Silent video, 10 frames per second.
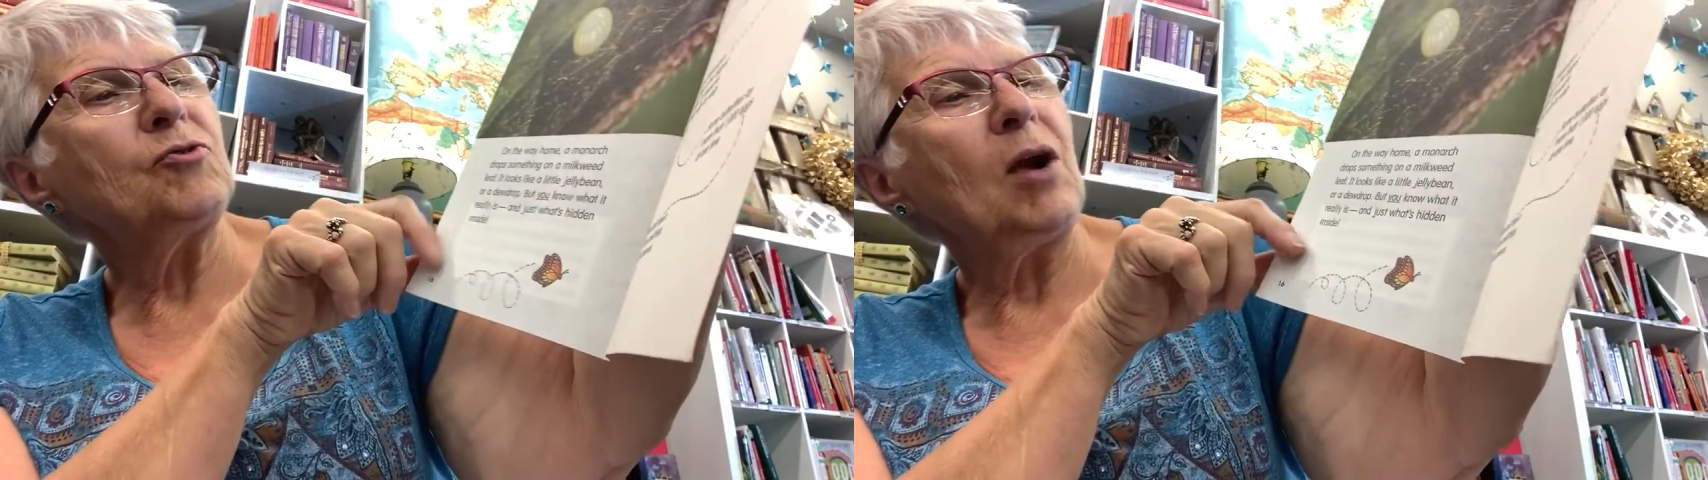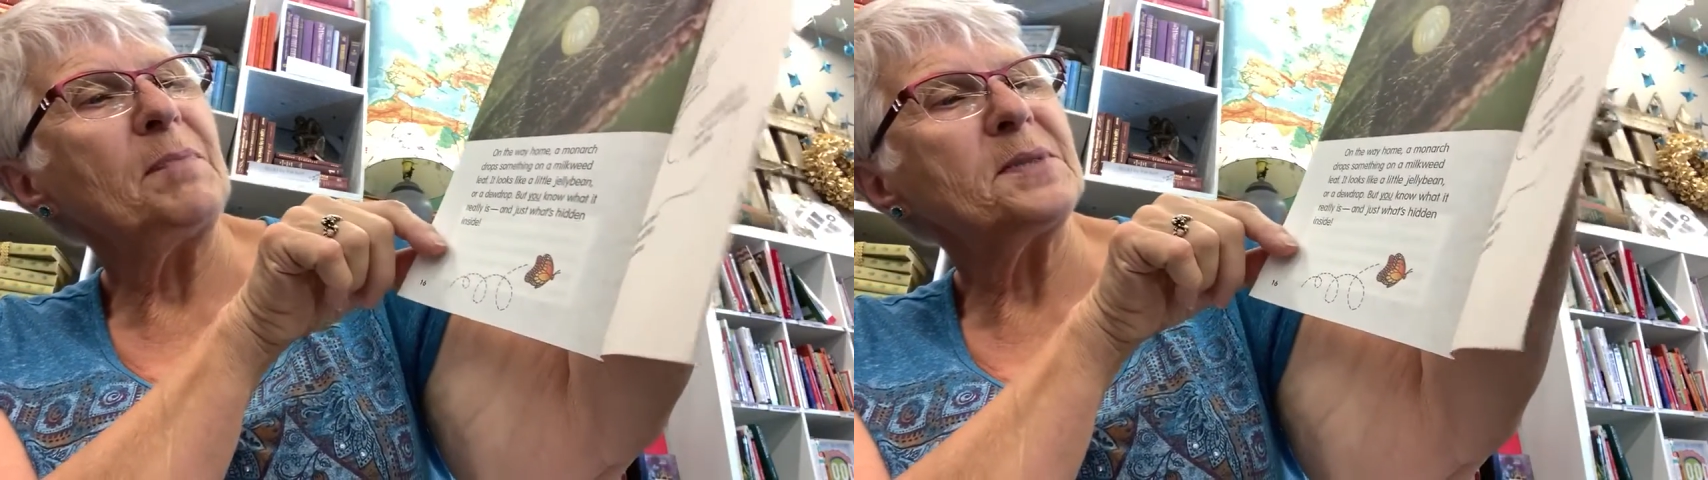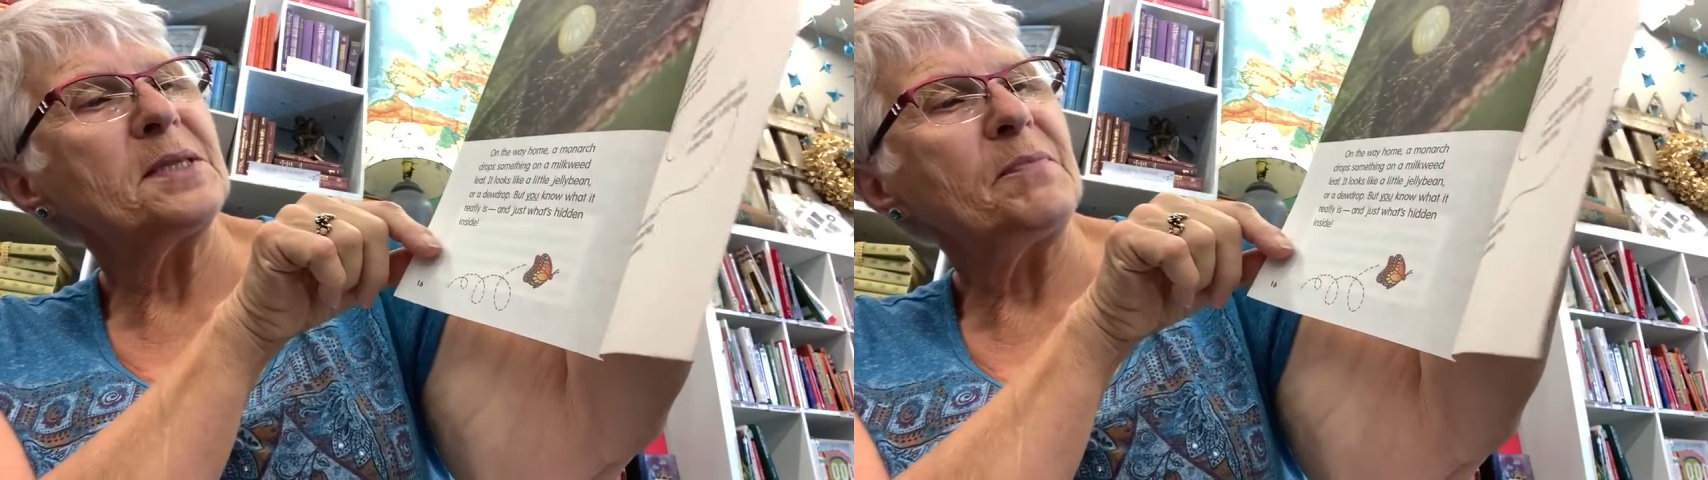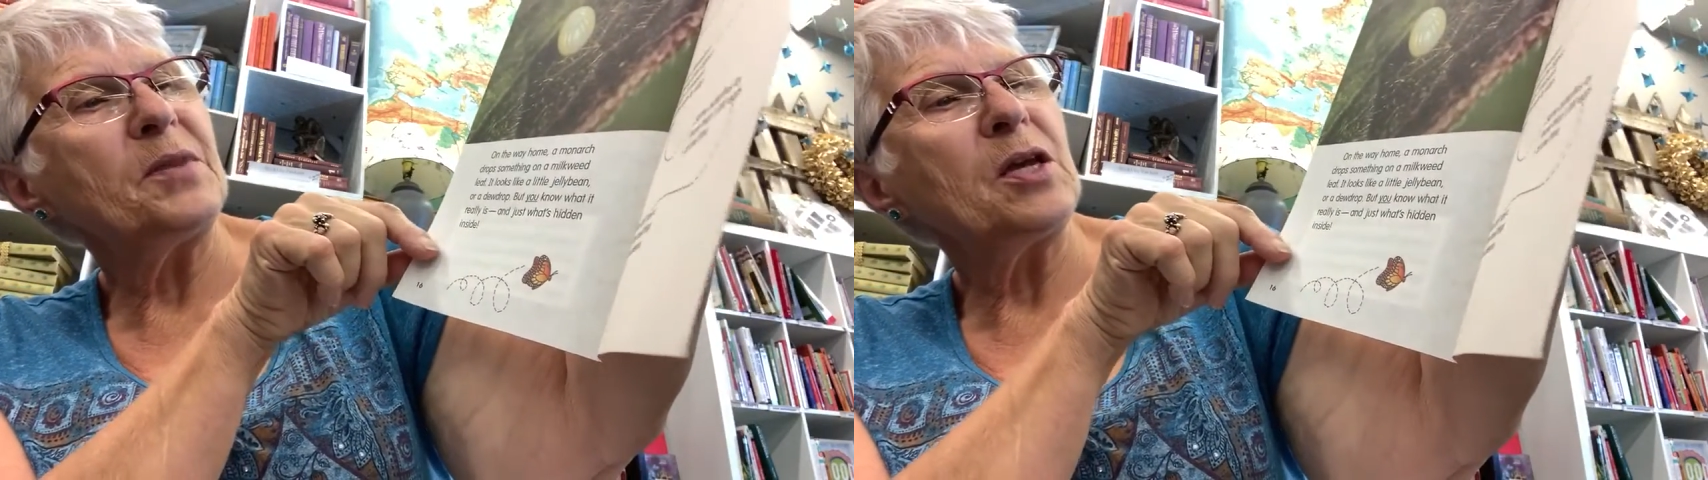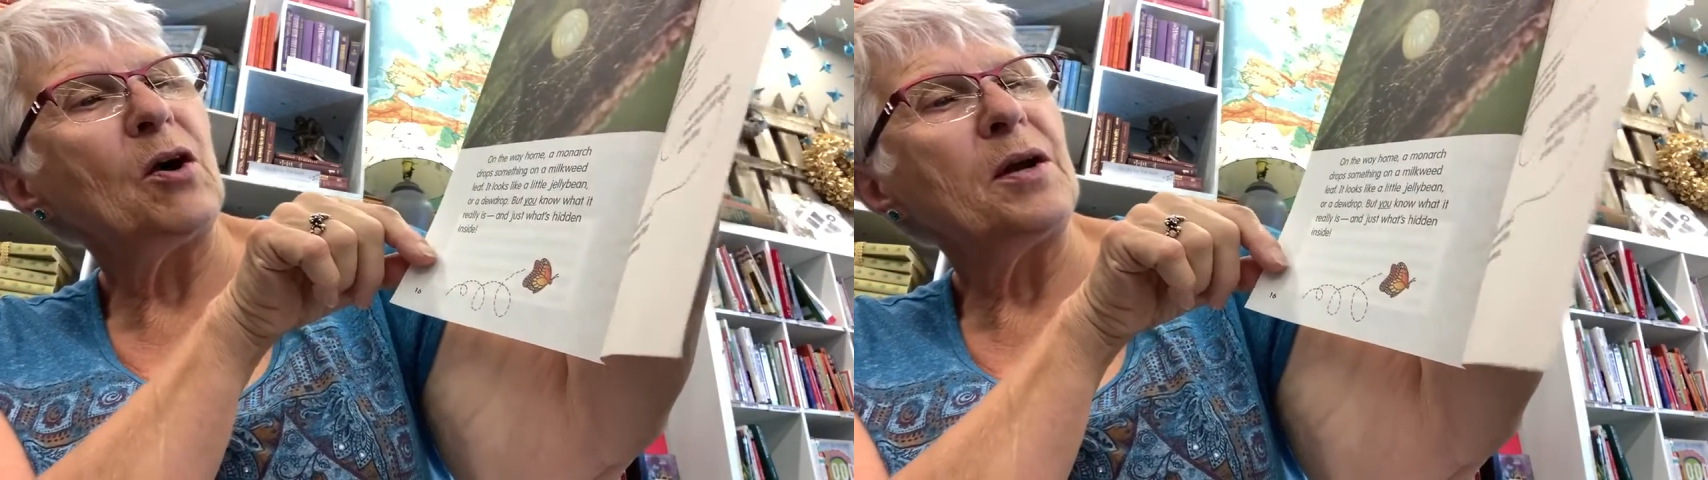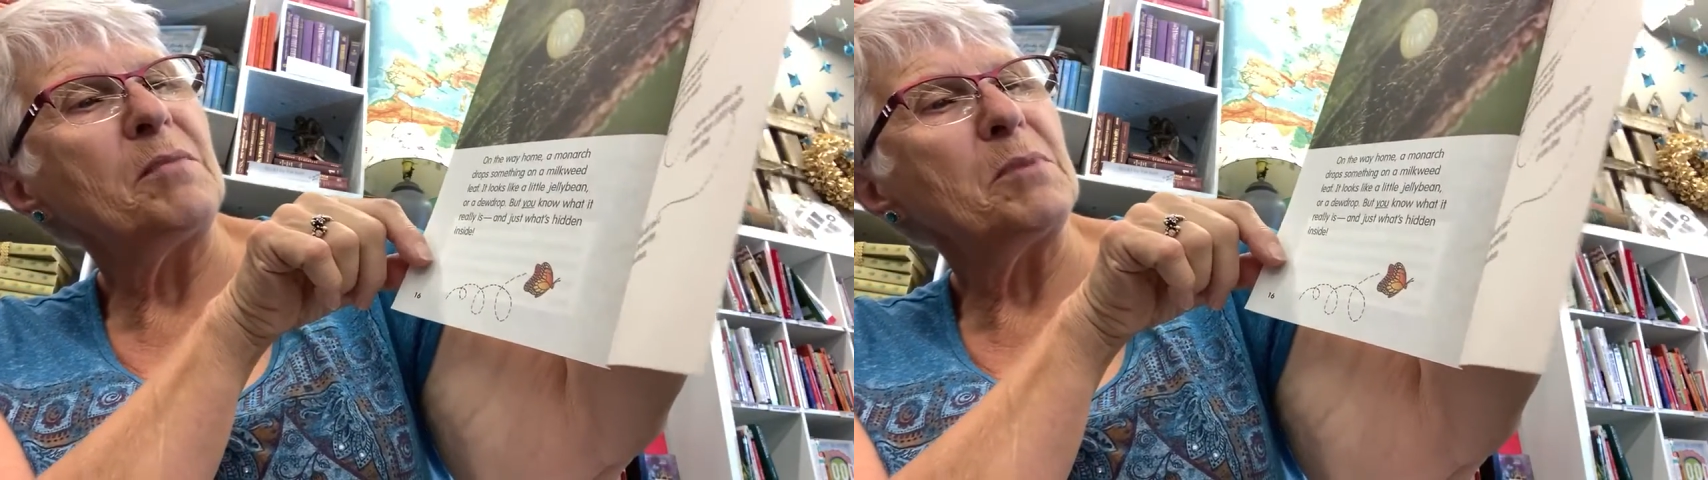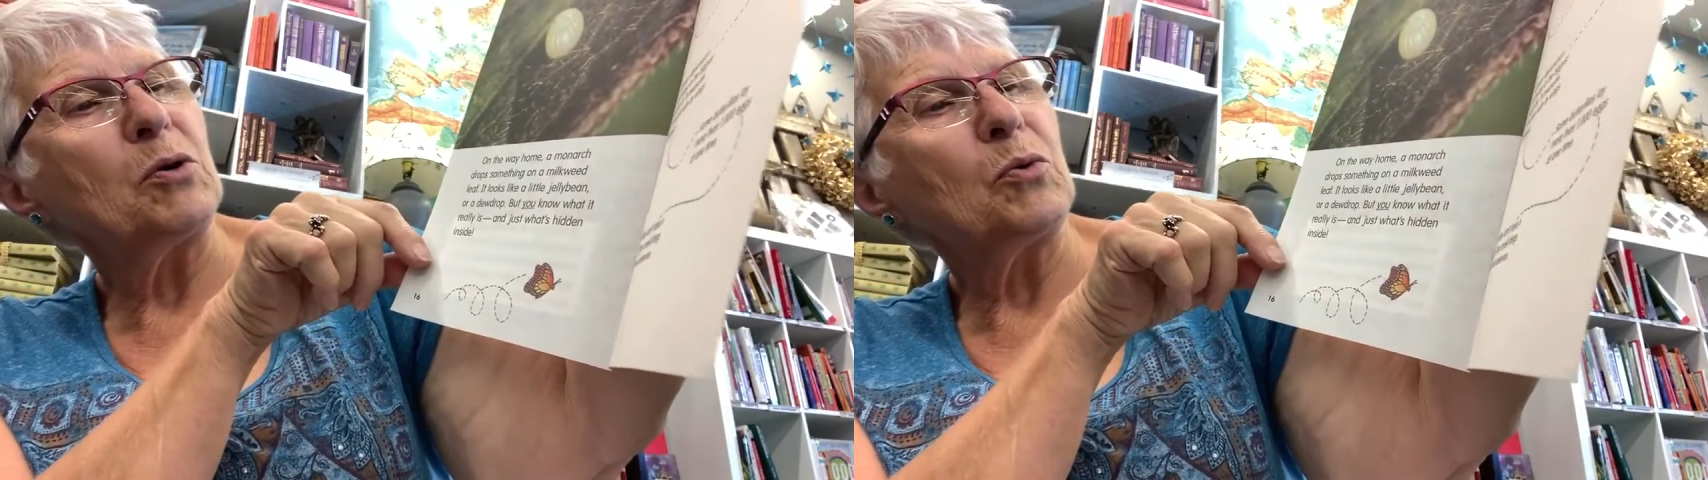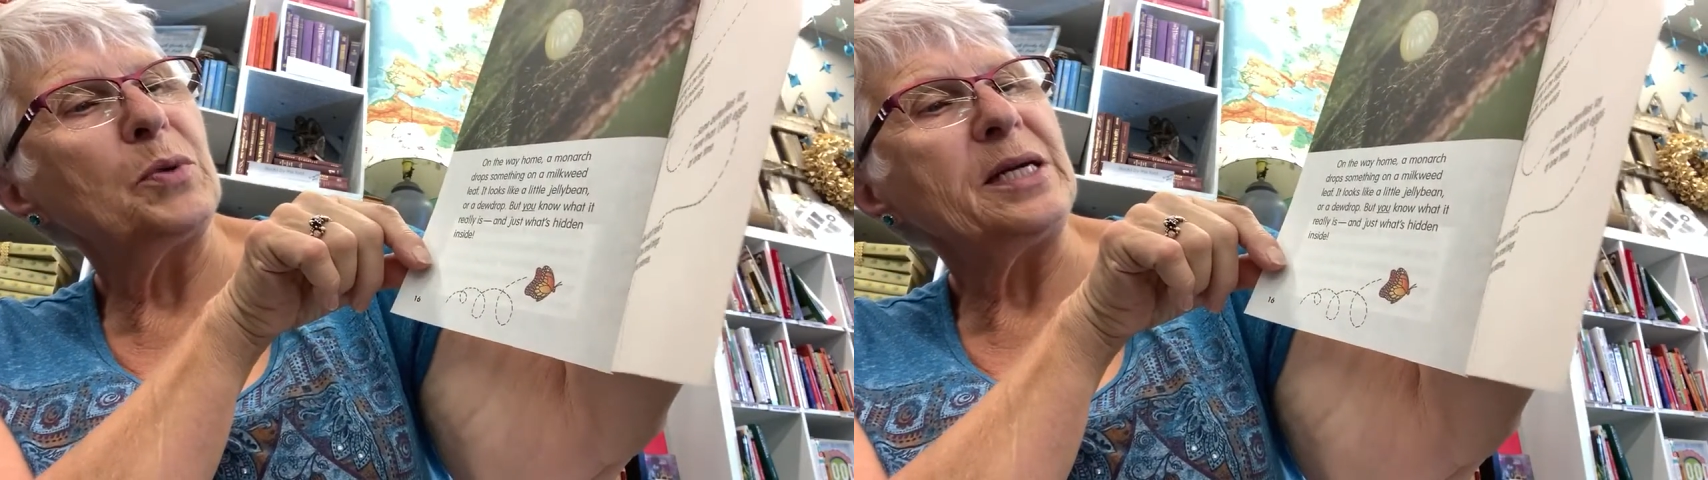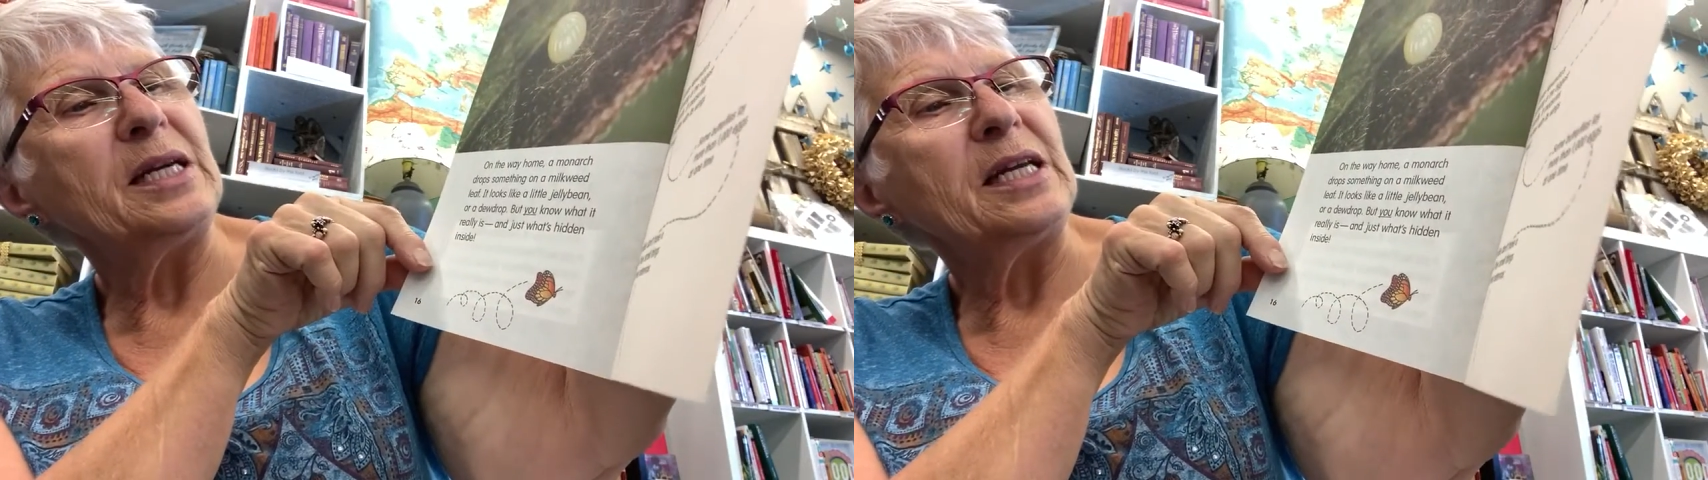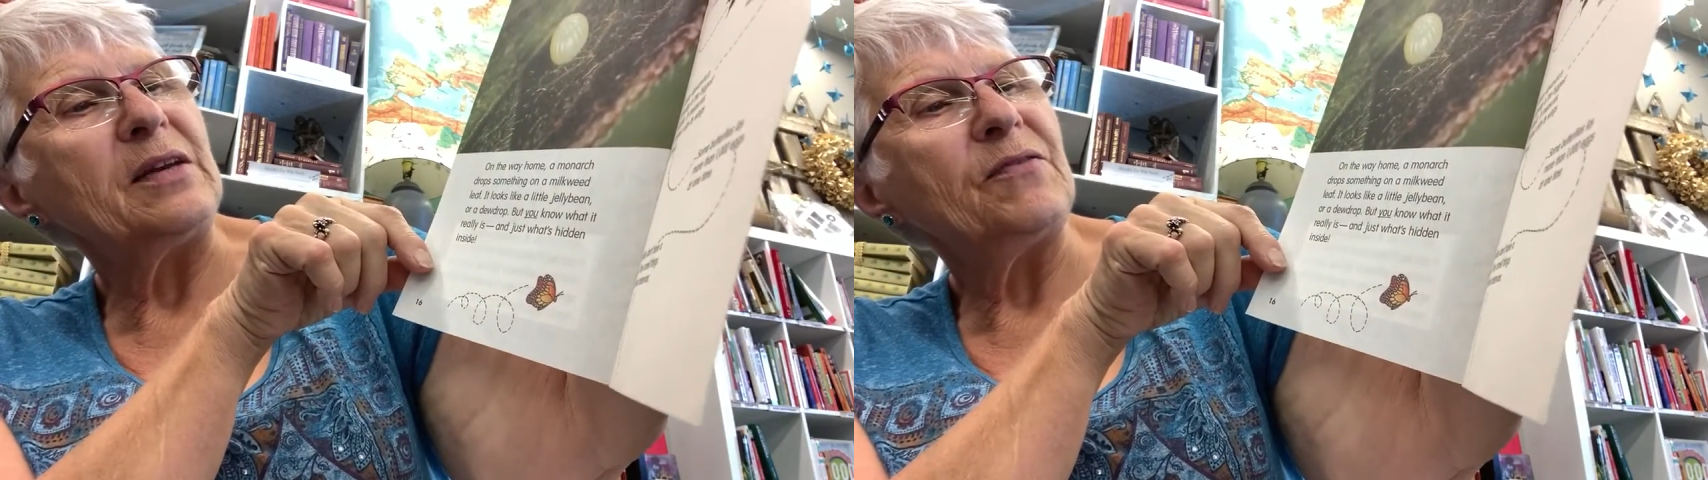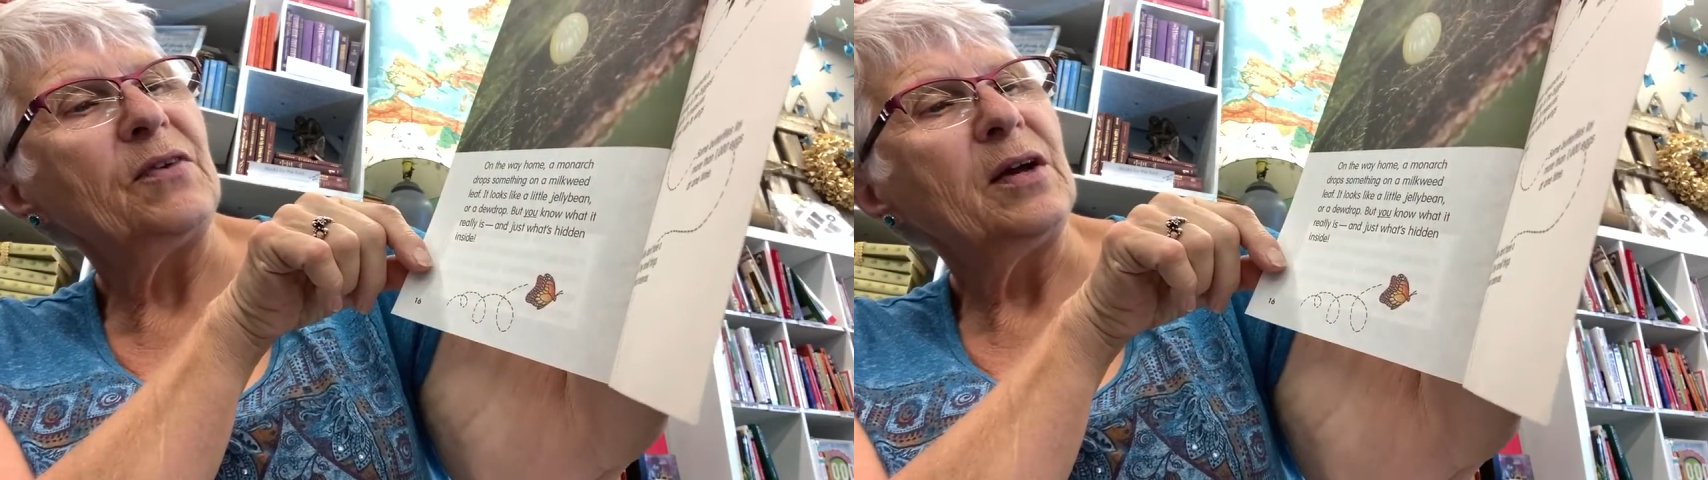drops something on a milkweed leaf.